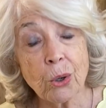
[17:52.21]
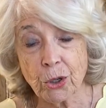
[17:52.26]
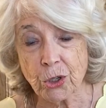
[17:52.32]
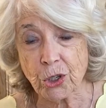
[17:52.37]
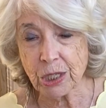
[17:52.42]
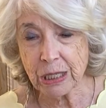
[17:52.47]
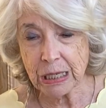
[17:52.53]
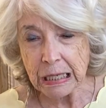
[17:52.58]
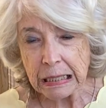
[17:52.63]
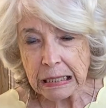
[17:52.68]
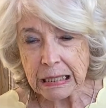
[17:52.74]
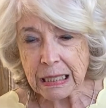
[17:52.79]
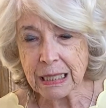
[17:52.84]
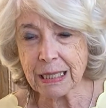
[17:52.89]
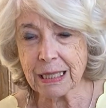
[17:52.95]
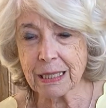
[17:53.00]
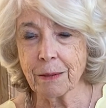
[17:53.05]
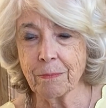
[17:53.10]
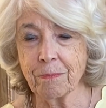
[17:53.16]
or
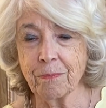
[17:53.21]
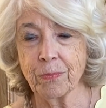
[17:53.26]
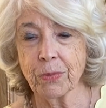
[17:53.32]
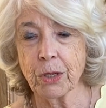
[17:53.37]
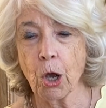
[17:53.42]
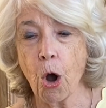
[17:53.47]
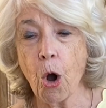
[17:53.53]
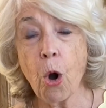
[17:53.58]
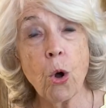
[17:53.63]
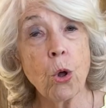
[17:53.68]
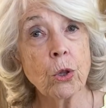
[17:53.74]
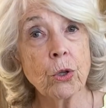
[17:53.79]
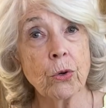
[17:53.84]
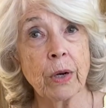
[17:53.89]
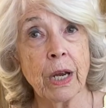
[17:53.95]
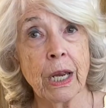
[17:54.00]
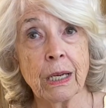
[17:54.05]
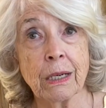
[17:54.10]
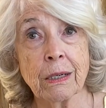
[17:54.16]
seeds, whole
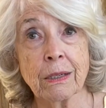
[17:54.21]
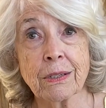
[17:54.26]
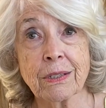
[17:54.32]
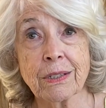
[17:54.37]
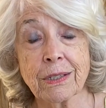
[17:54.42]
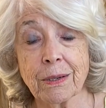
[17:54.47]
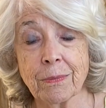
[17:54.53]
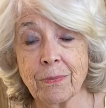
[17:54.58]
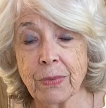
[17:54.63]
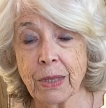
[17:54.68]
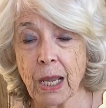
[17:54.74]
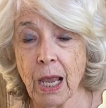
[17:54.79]
grains,